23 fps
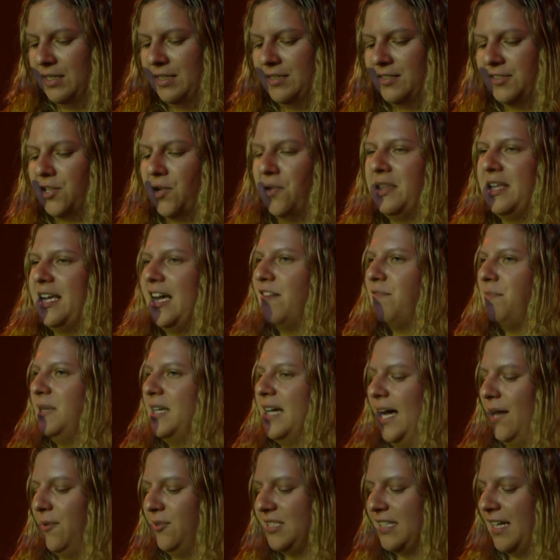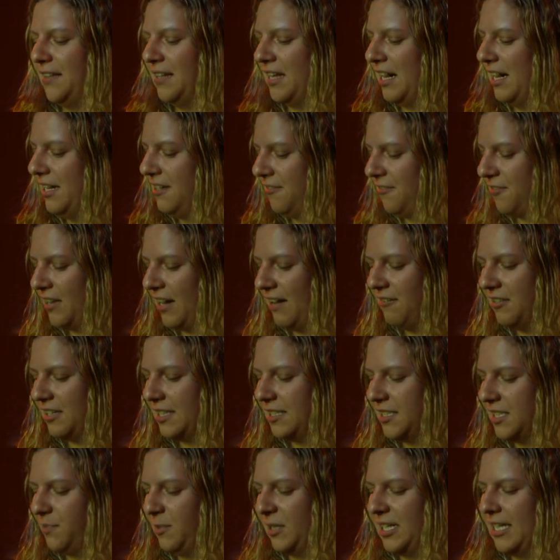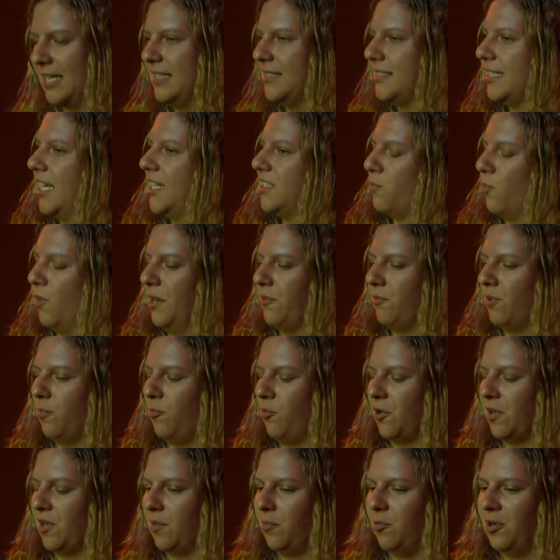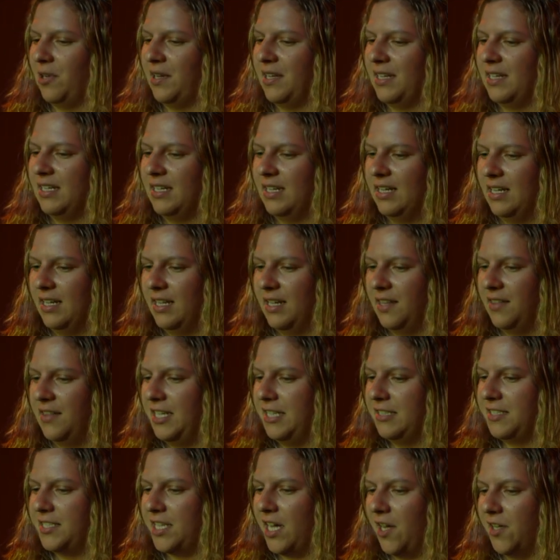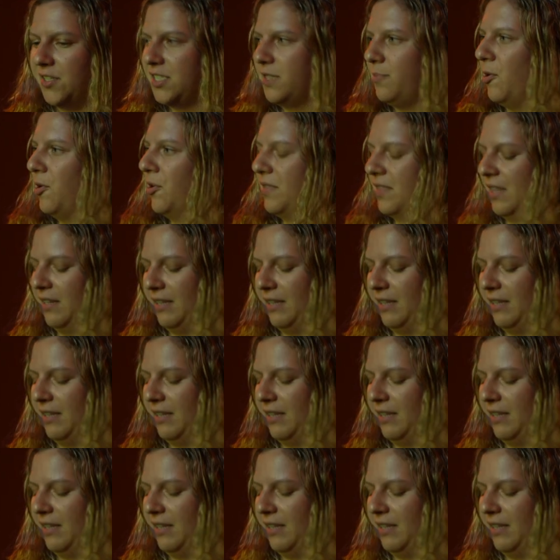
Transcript: So the F B I was on the hunt for evidence because, as one reporter put it, these dolls spoke the